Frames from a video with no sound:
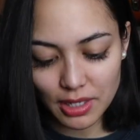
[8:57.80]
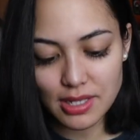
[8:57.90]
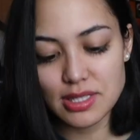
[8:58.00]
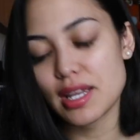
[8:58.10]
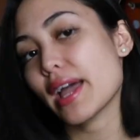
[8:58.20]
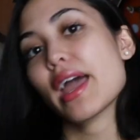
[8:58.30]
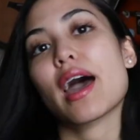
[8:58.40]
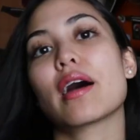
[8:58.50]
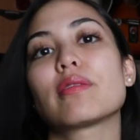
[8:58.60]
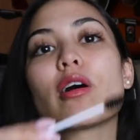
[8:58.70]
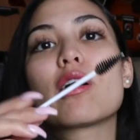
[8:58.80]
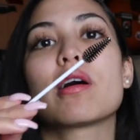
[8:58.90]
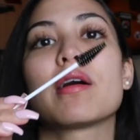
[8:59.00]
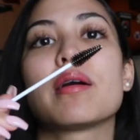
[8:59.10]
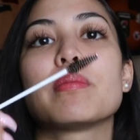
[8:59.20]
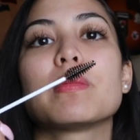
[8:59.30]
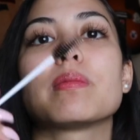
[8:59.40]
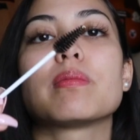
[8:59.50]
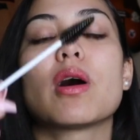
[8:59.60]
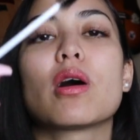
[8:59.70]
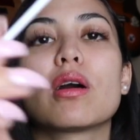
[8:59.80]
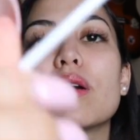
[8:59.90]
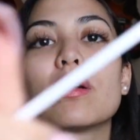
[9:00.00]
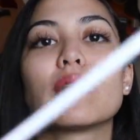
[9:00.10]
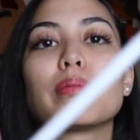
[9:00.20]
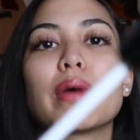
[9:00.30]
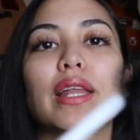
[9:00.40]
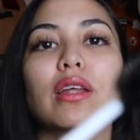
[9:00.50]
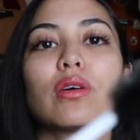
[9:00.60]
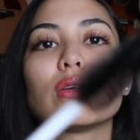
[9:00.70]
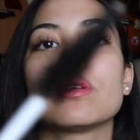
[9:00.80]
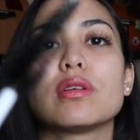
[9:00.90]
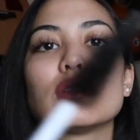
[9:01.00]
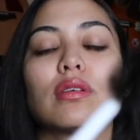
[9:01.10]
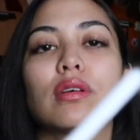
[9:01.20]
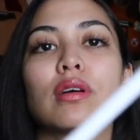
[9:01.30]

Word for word: the next thing I have um, are my little